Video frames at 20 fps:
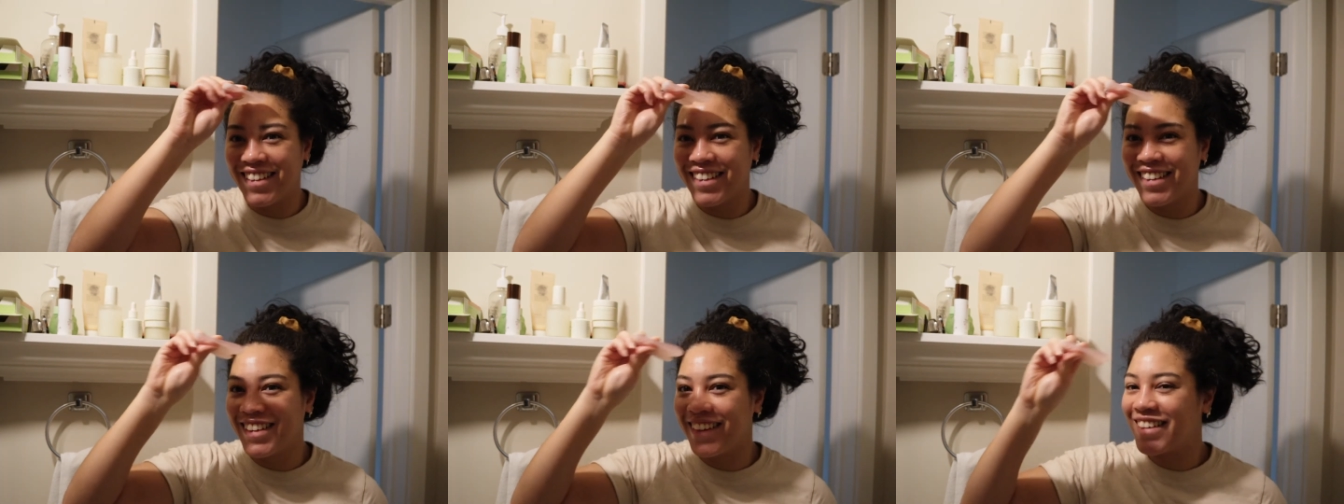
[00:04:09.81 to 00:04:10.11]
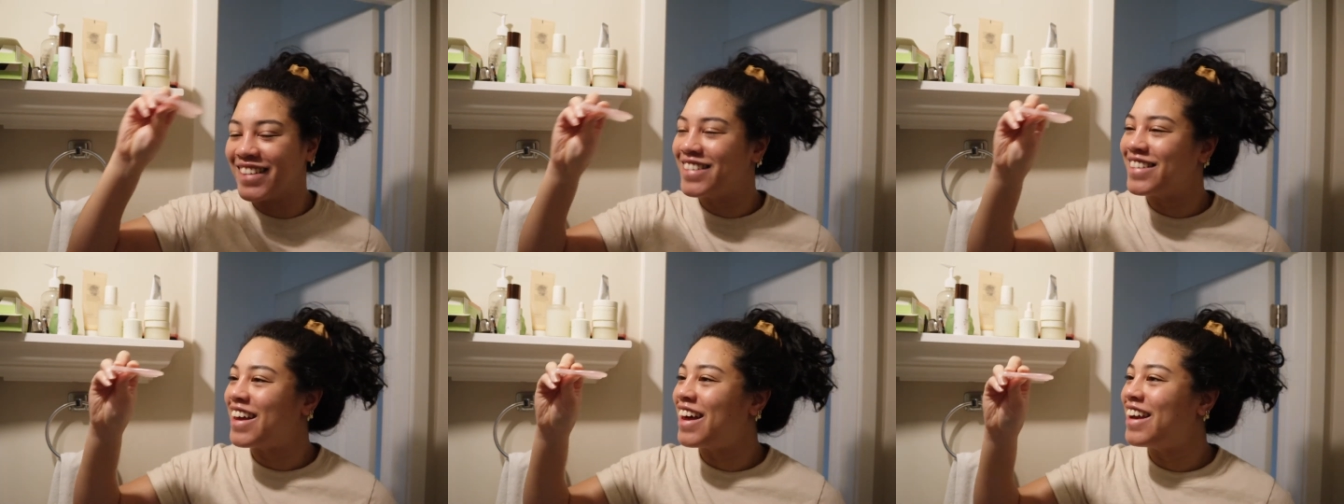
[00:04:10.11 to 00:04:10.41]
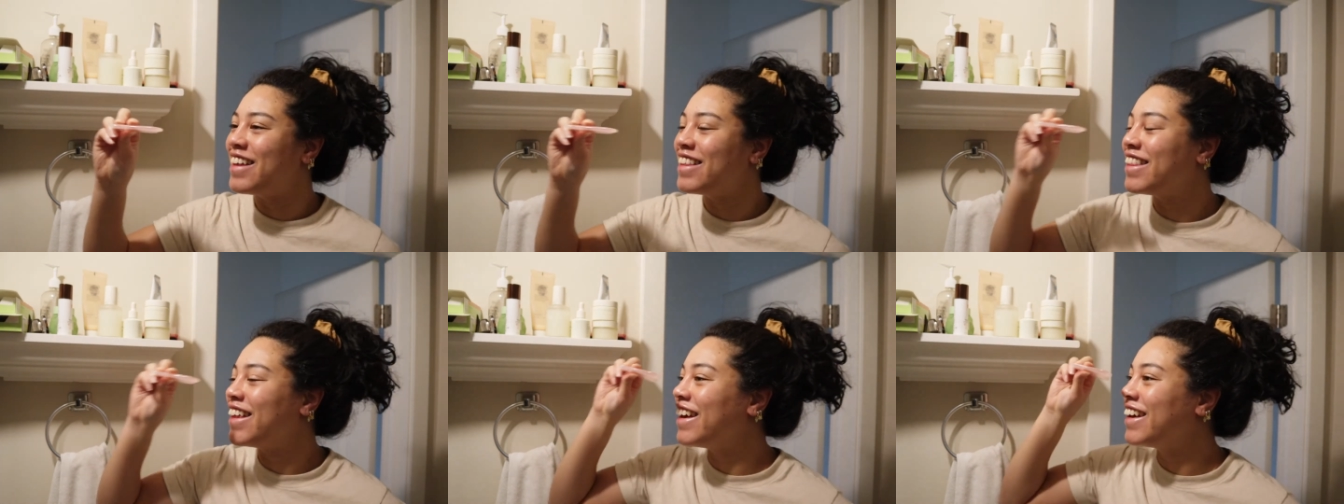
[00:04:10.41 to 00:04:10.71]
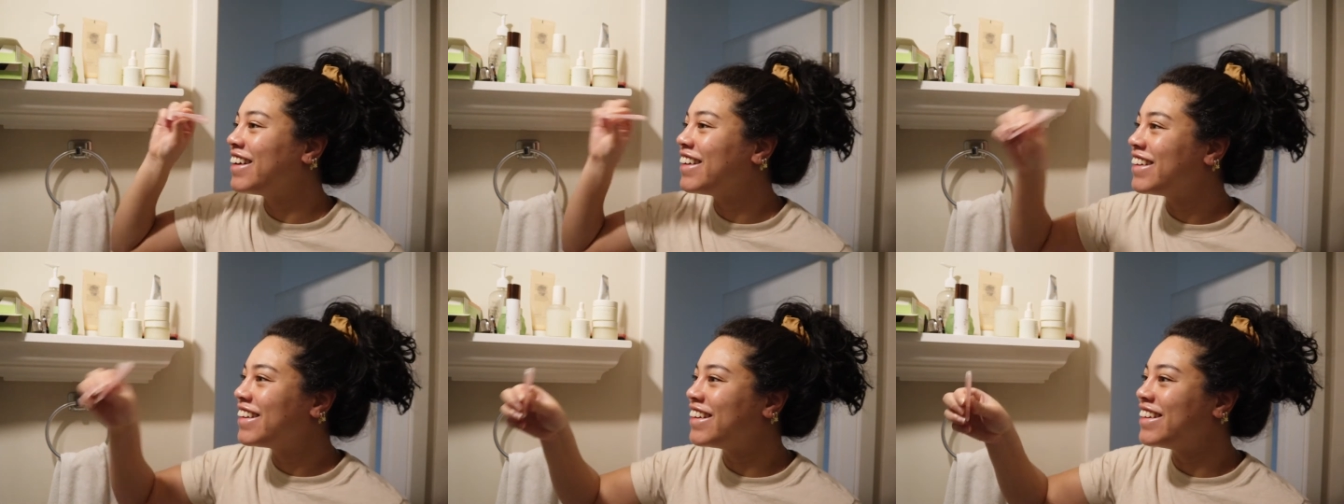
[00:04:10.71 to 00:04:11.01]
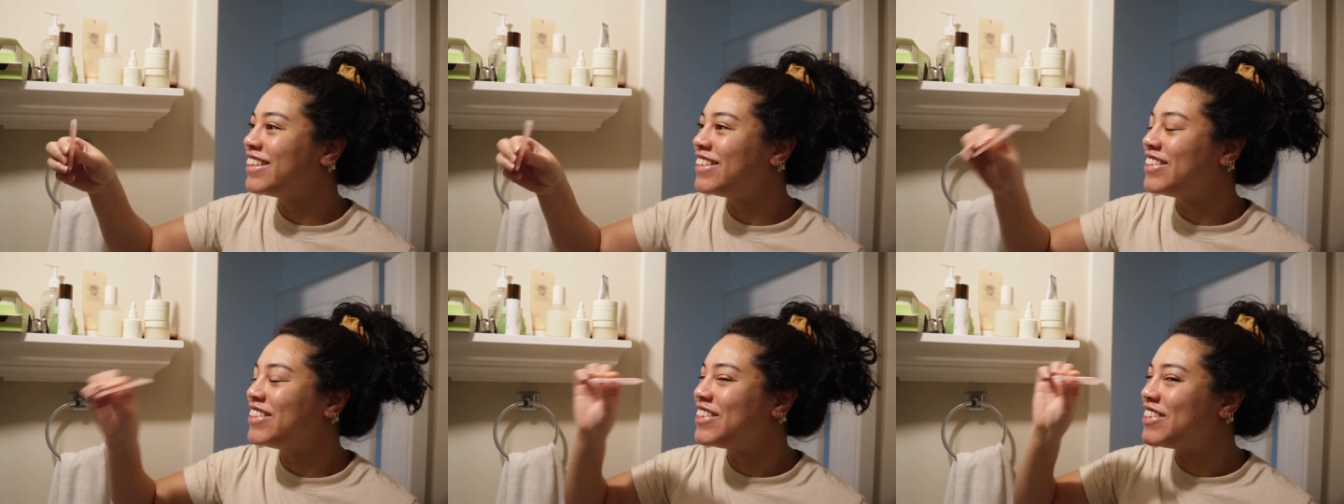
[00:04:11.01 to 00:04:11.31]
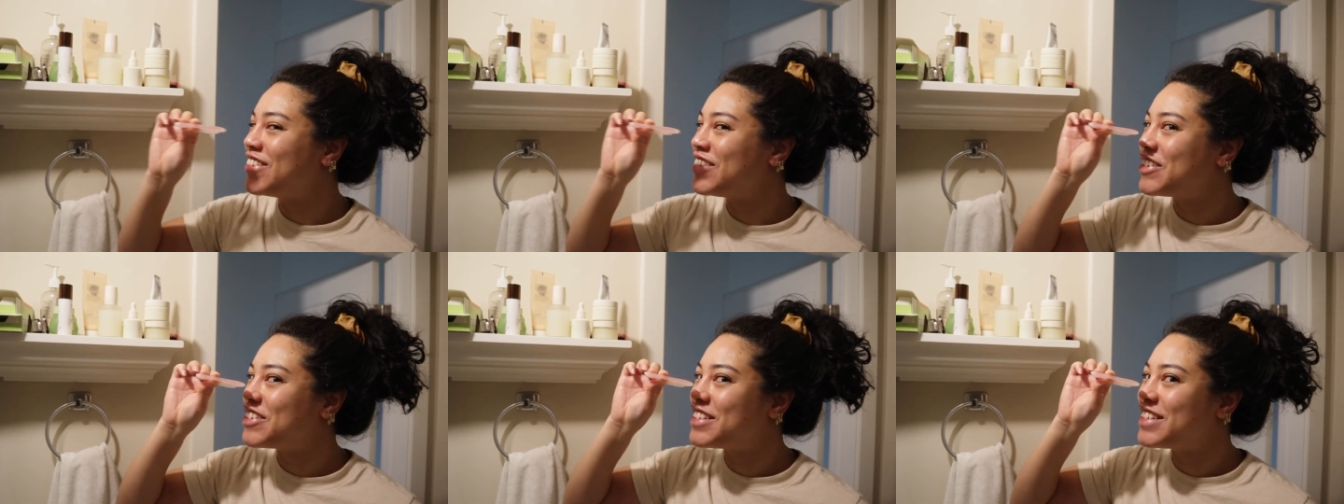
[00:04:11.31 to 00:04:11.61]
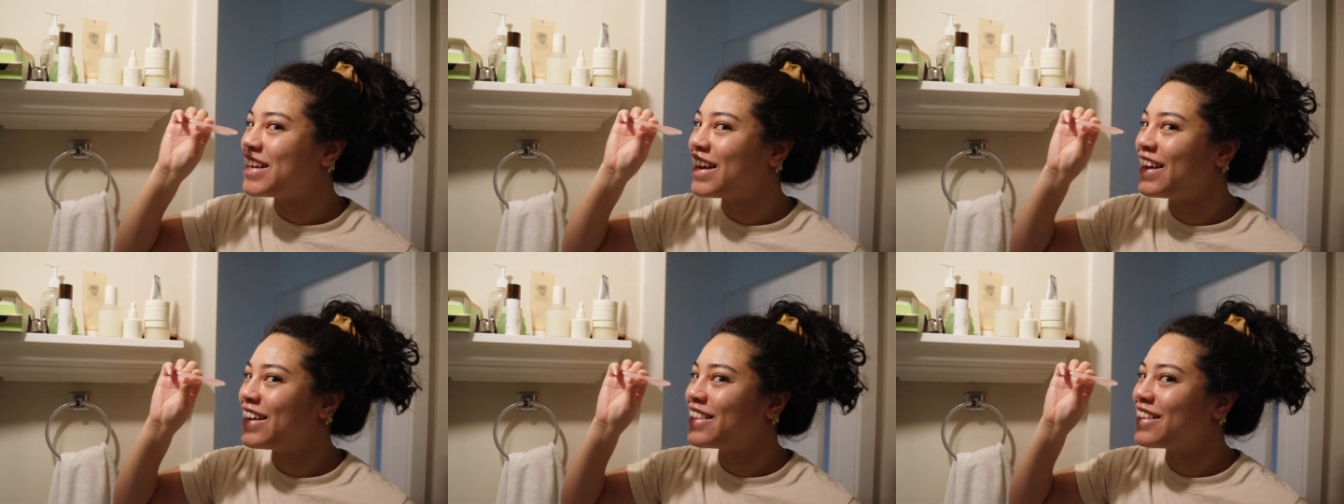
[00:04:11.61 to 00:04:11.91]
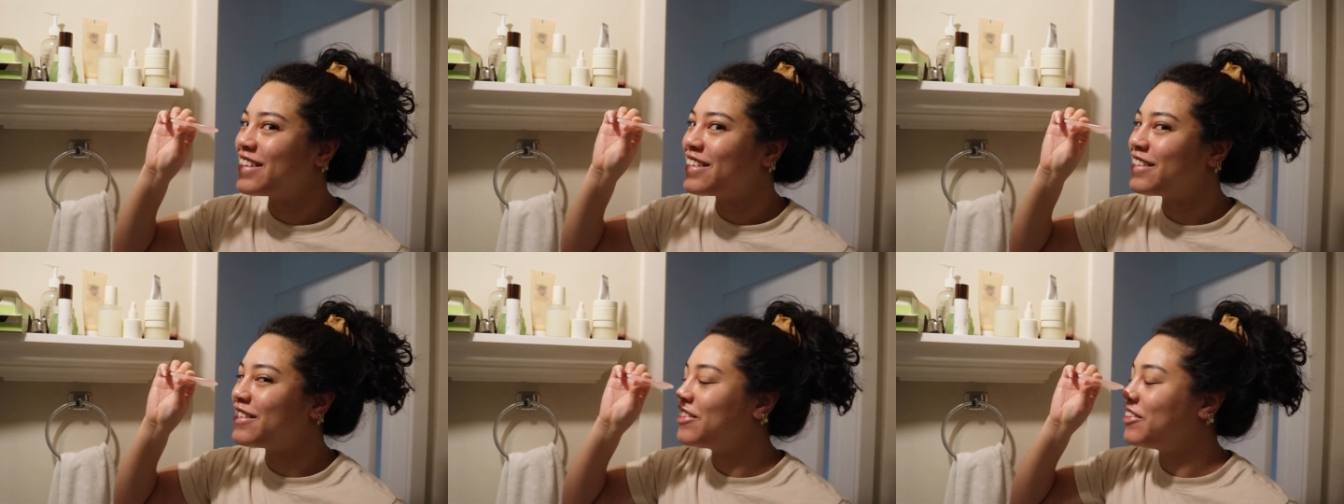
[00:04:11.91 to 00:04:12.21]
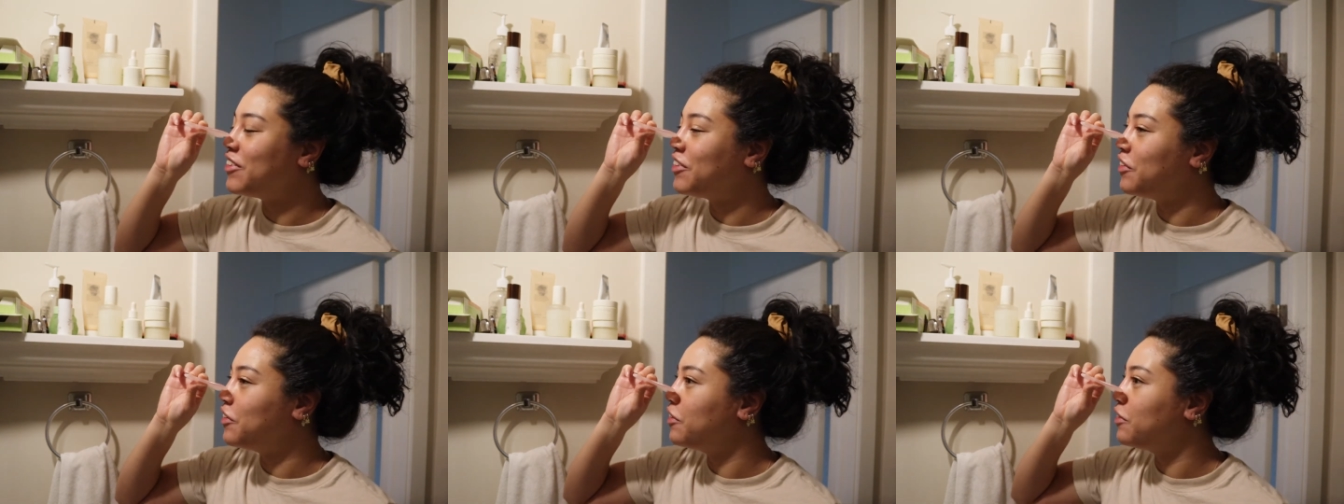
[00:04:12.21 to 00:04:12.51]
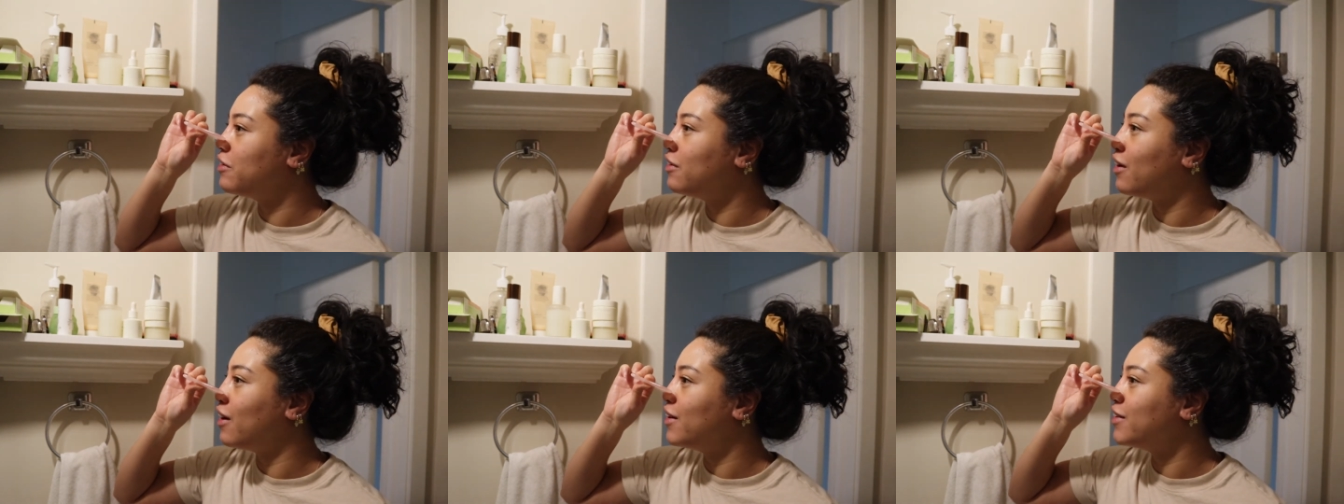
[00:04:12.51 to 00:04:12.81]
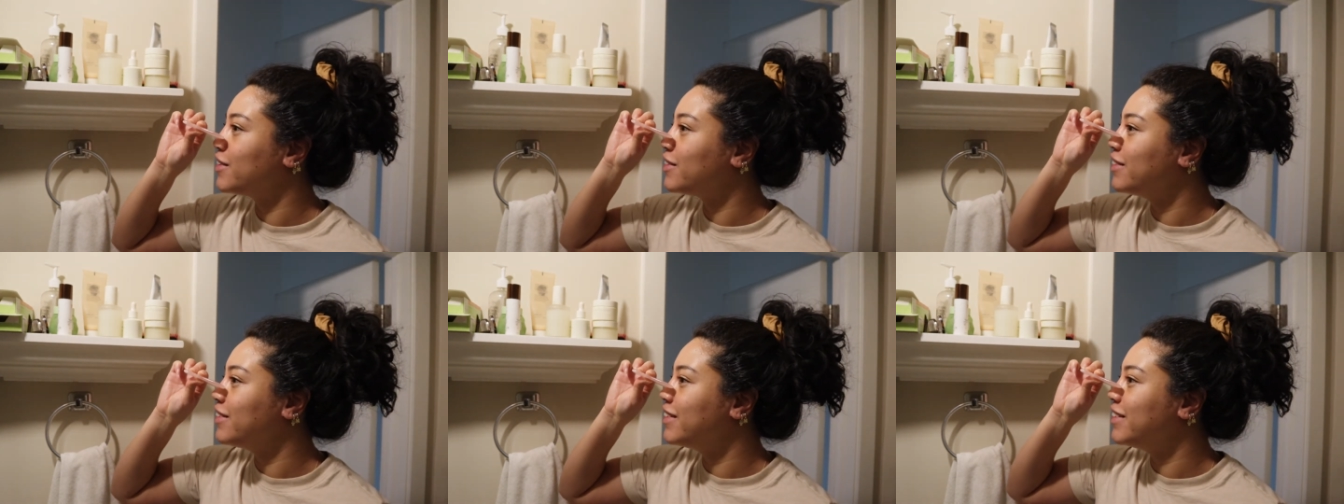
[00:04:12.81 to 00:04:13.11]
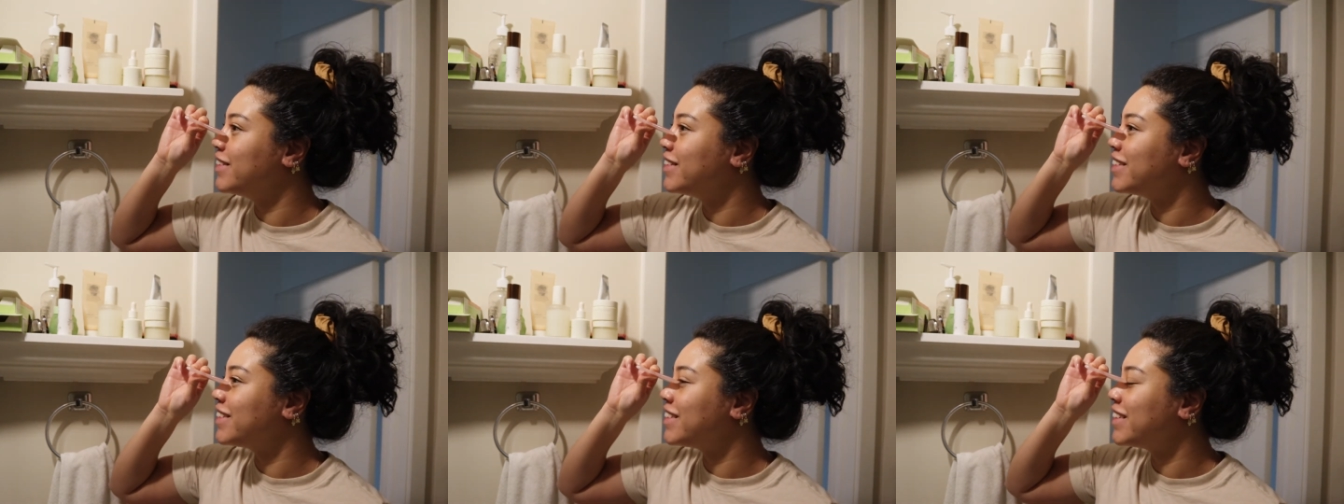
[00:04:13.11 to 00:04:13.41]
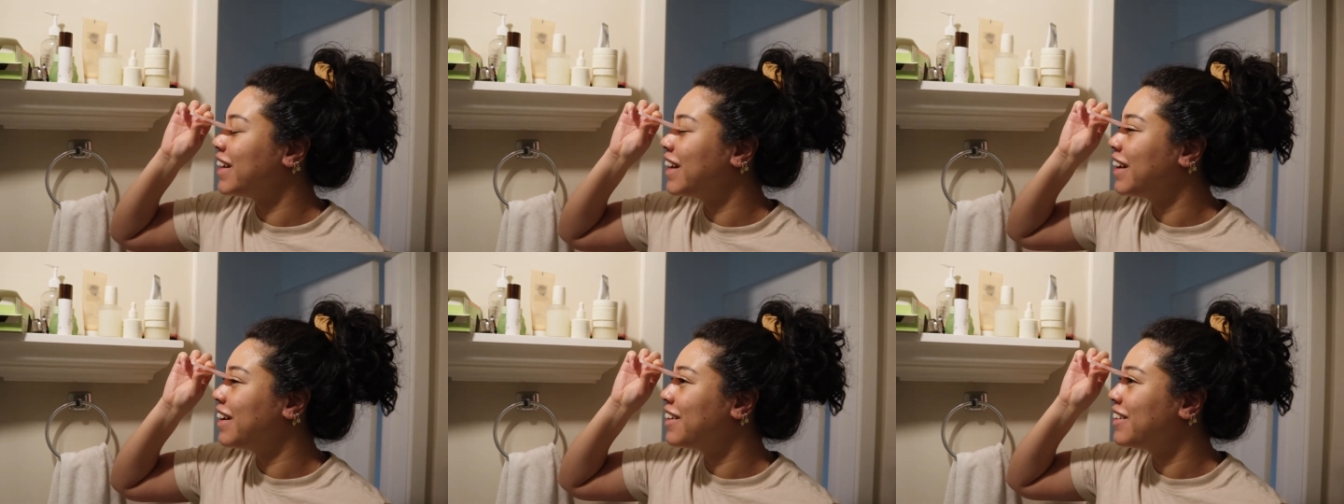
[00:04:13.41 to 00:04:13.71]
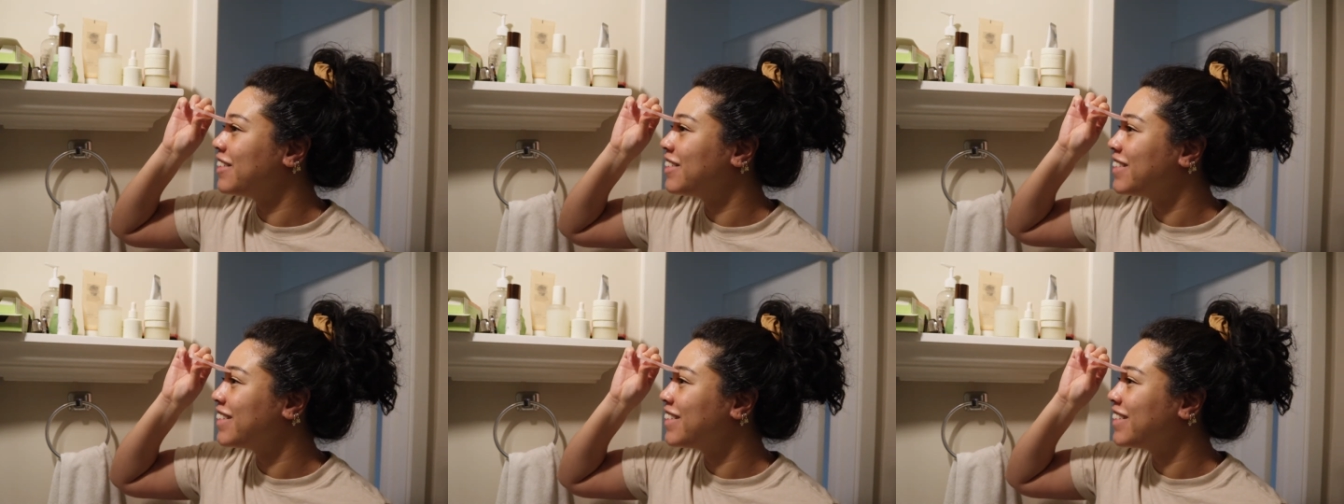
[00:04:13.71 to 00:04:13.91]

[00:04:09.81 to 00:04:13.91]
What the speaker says: Like, is that a thing? Do you just take this little nodule and just like